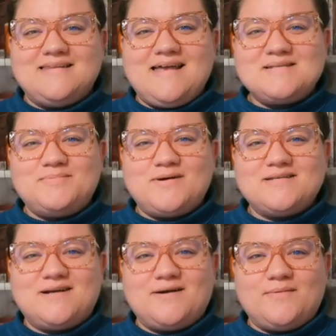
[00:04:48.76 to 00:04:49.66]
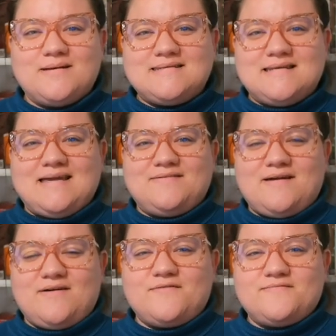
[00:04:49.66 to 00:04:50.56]
next books are ones that I
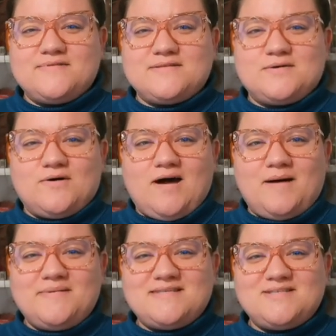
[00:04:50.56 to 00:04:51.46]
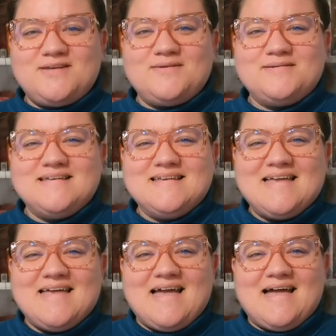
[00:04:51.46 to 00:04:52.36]
own physical copies to.
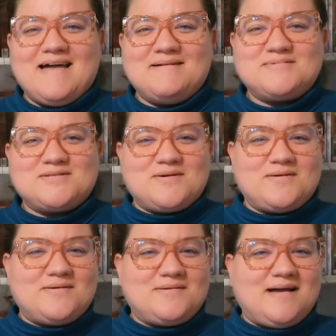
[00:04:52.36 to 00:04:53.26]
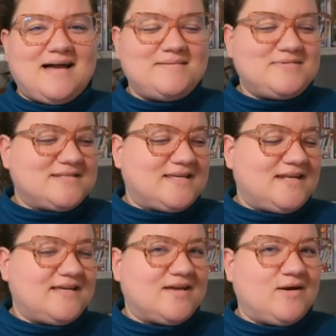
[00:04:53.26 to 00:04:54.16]
So I'm just
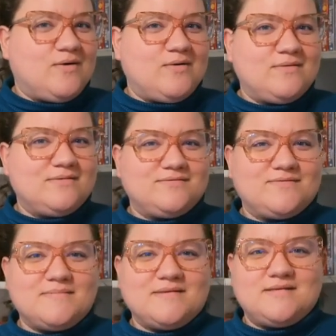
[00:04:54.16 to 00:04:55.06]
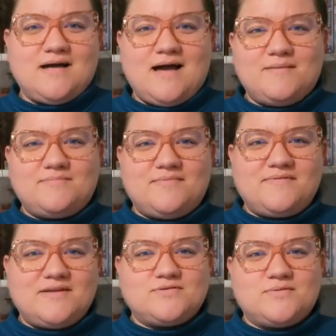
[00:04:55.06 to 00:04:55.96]
gonna go from the top of
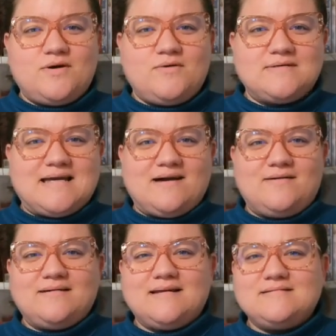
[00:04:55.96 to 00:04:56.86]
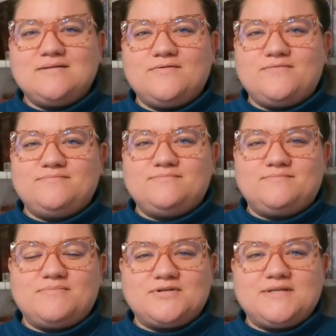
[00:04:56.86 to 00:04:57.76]
each row down, no
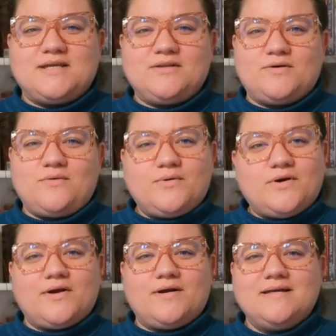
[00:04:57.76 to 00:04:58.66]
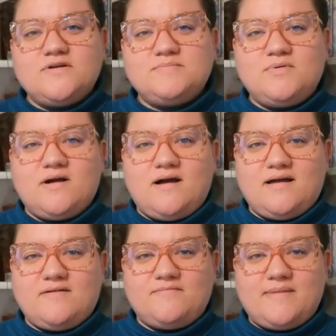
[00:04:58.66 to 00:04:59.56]
particular order. First book
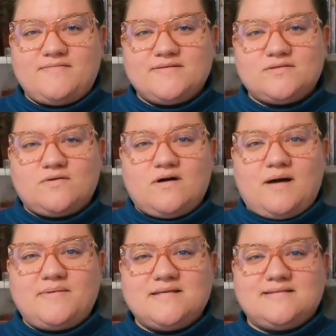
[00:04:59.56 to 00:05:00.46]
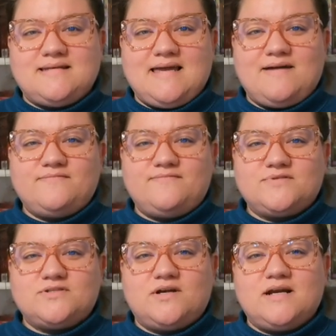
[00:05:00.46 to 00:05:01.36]
of my physical copies that I have
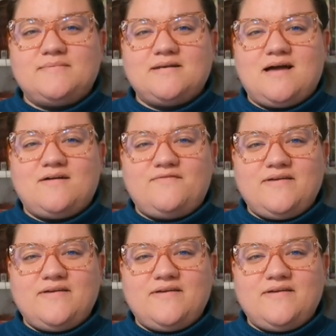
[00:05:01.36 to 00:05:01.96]
started but not